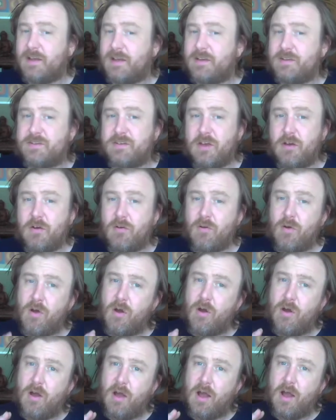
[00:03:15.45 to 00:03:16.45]
So
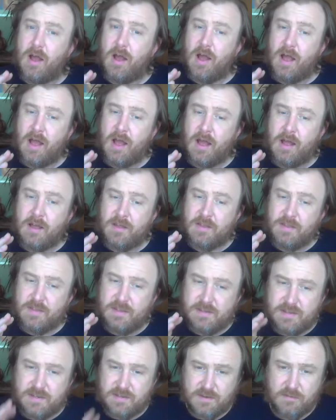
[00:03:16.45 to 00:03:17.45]

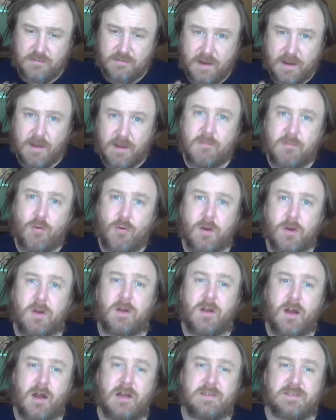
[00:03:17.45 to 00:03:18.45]
this is a very
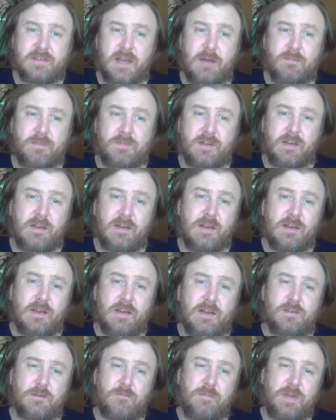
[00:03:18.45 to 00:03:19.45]
important concept,
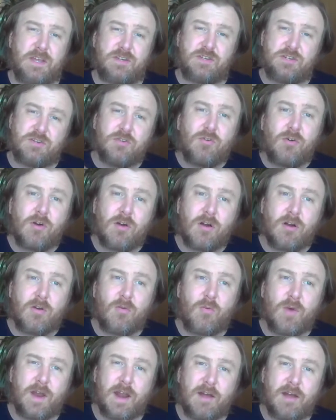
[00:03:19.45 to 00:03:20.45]
so be sure
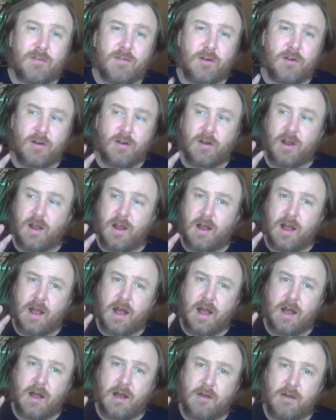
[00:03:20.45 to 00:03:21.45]
whenever
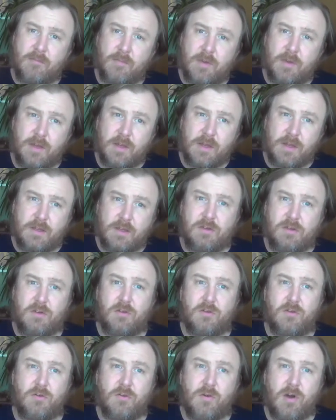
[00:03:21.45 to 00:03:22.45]

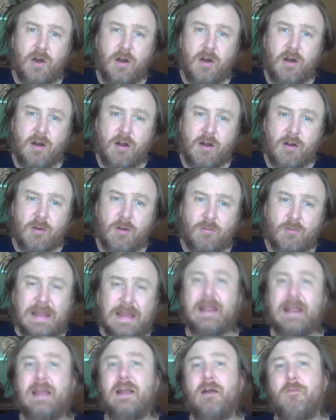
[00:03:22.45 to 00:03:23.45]
you are
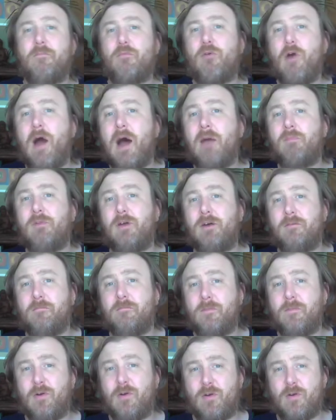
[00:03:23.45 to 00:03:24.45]
reading a
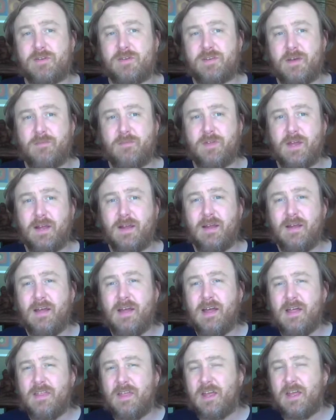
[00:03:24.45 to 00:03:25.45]
problem or something
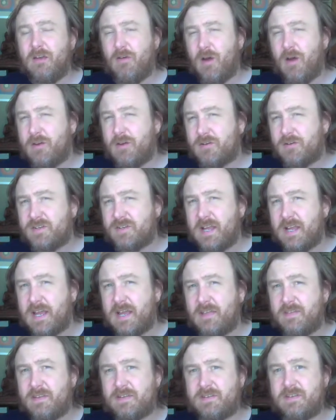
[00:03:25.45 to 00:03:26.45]
that you
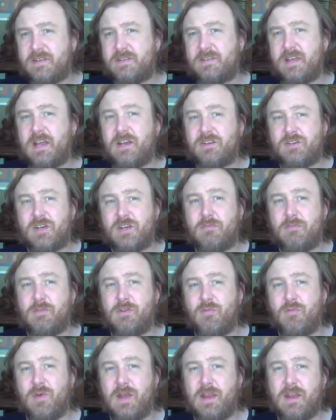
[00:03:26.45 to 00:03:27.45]
understand this distinction
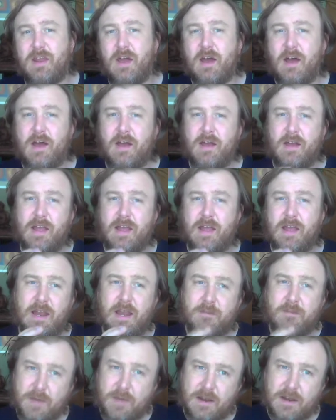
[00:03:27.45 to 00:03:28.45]
between
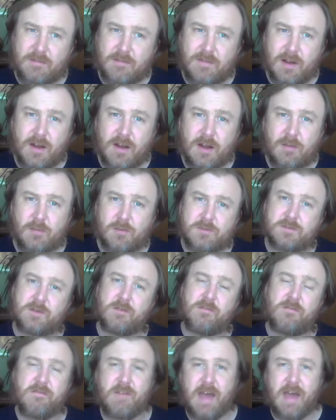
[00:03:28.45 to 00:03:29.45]
independent variables or
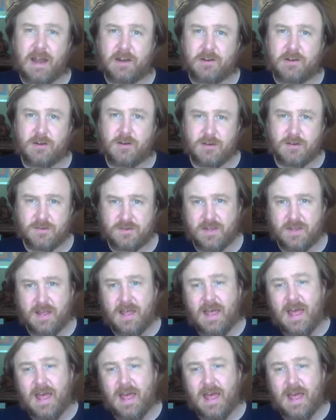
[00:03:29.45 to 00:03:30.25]
factors